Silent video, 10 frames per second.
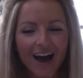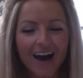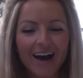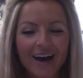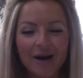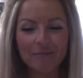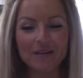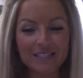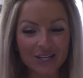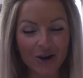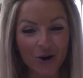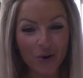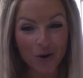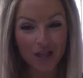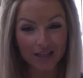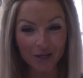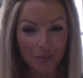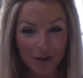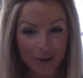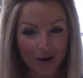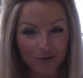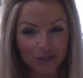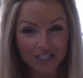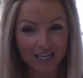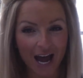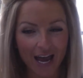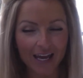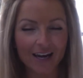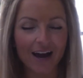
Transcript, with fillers: Um, so, a little bit about tonight.